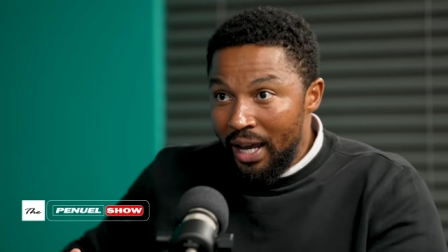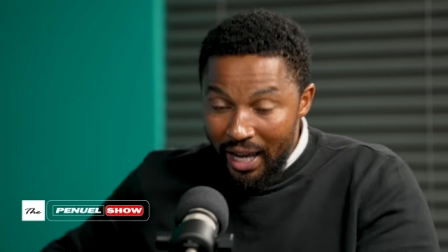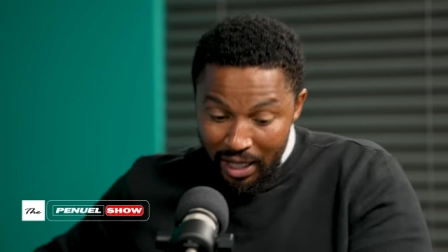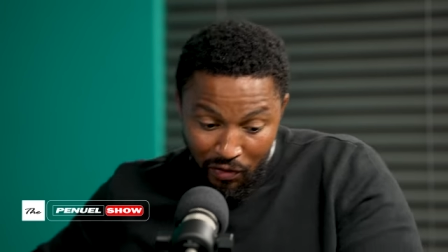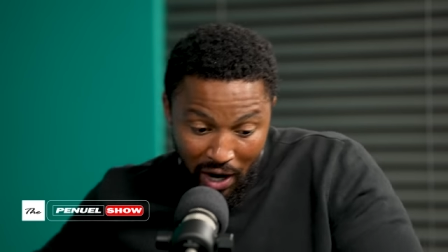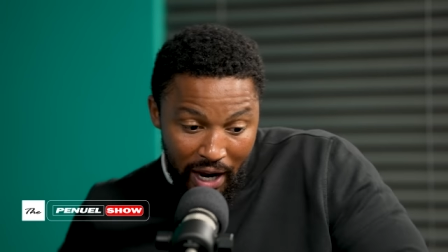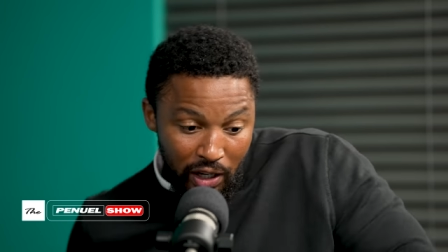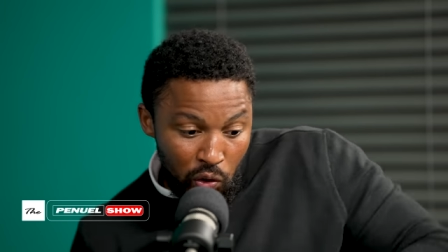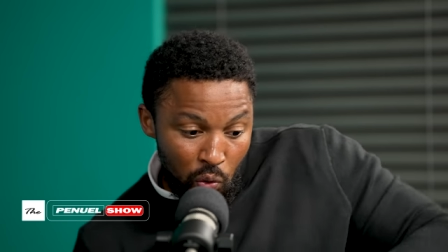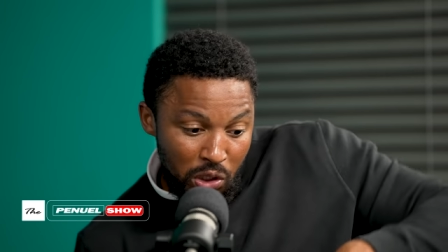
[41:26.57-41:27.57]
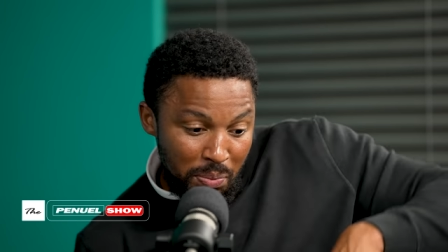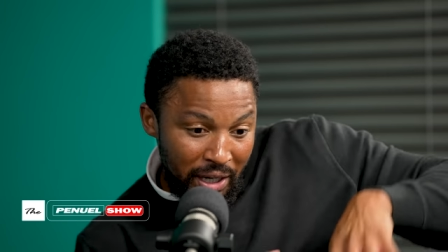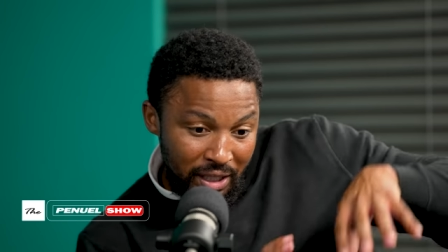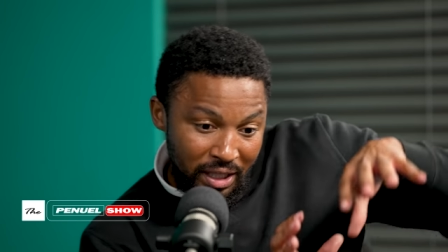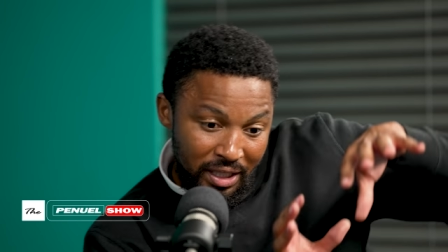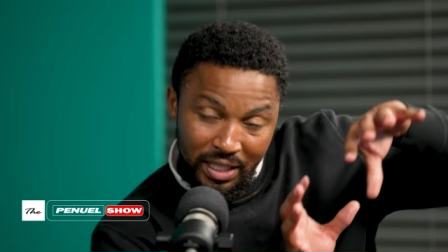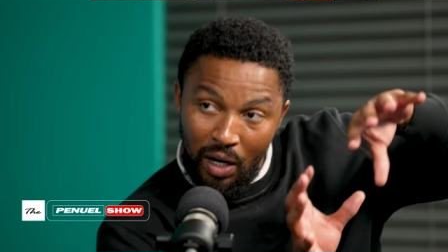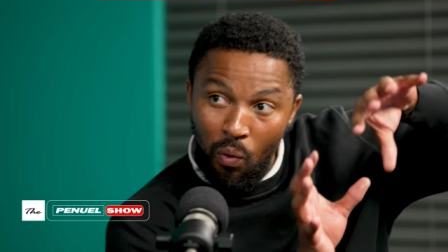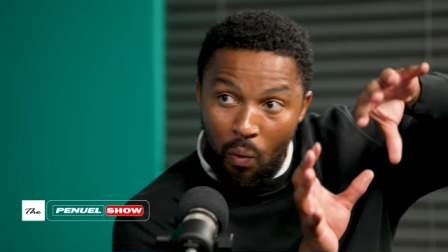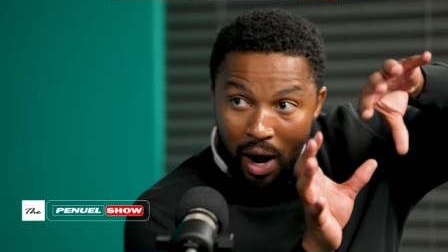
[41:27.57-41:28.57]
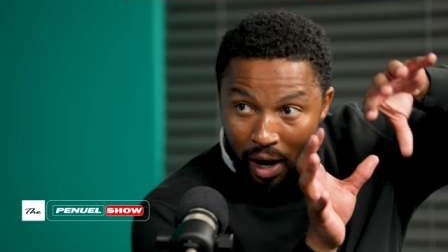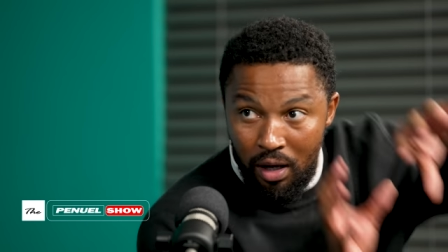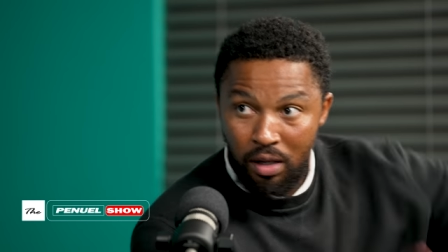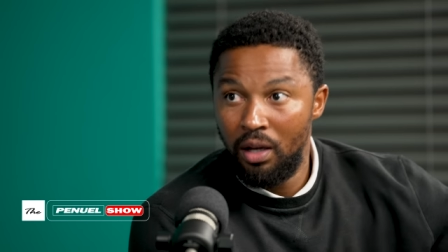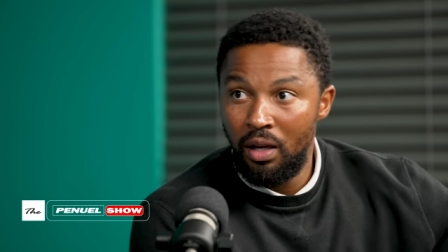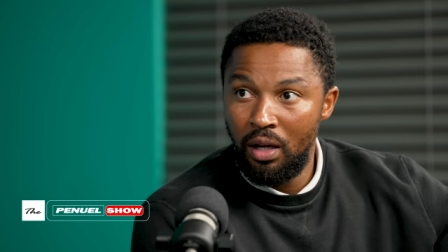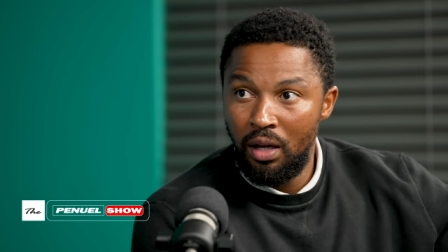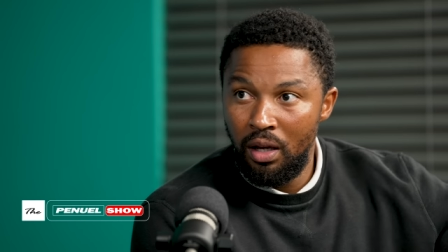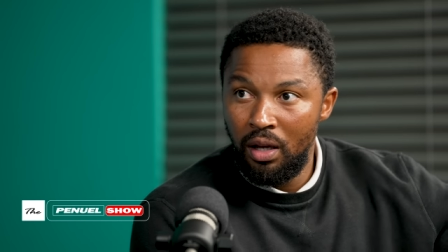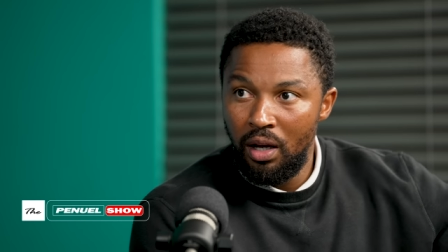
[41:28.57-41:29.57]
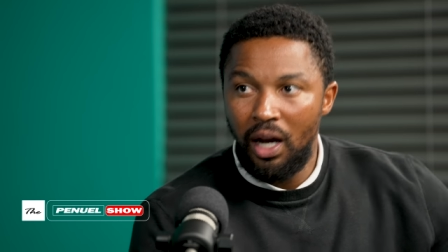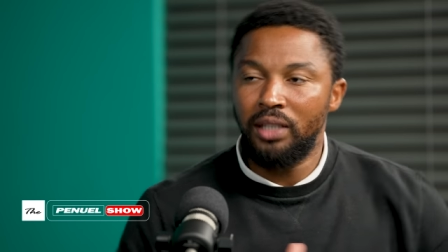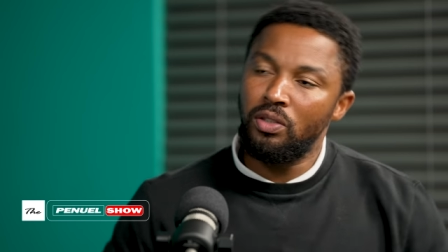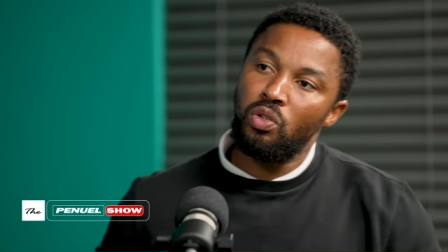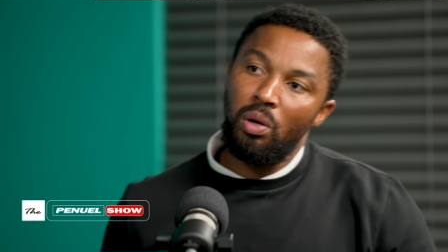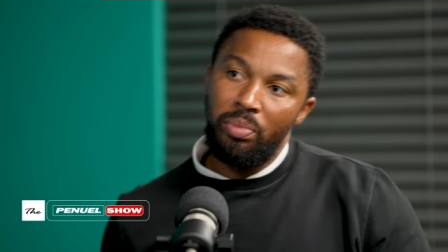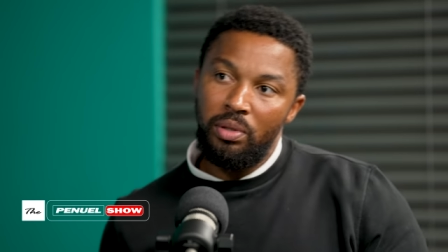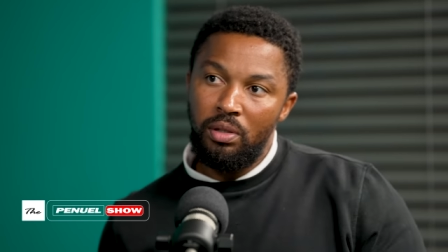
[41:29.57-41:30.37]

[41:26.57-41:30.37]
And if I knew Uguti ba yisa kwa, I'd stop.